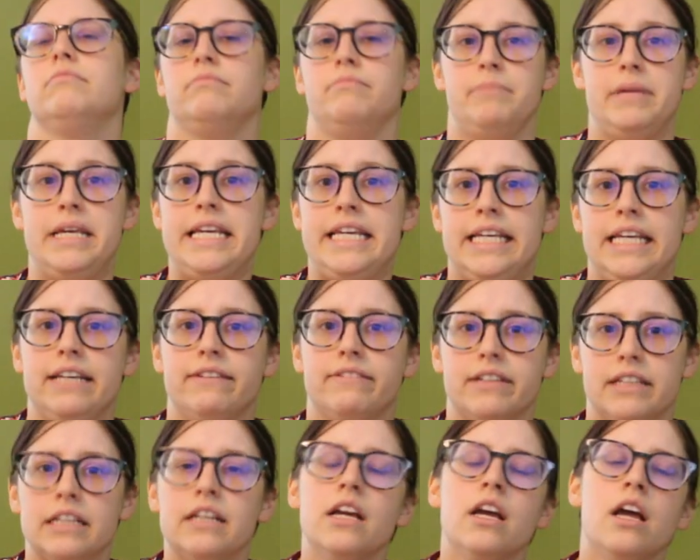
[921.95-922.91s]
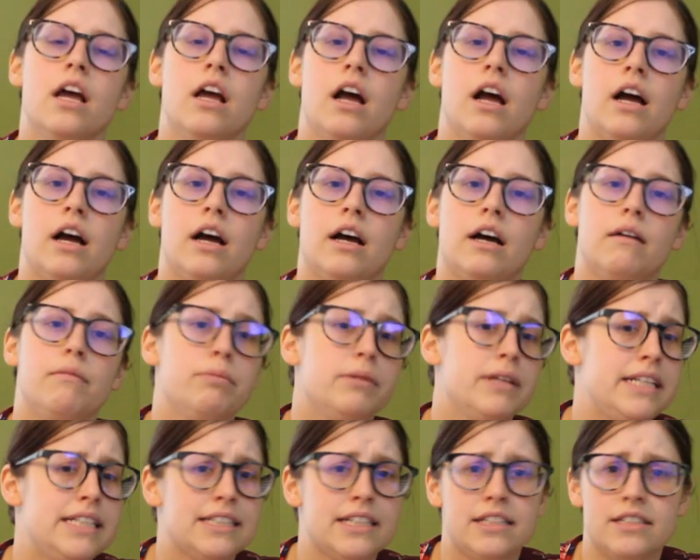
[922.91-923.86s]
me even,
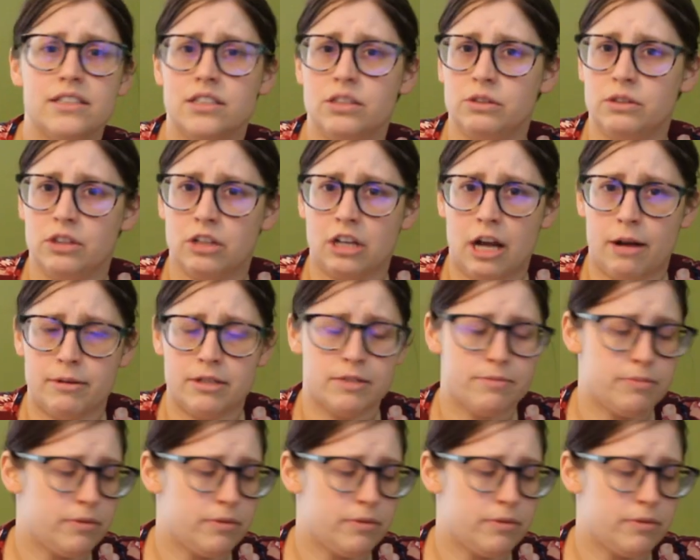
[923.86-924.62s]
please let us know in the comments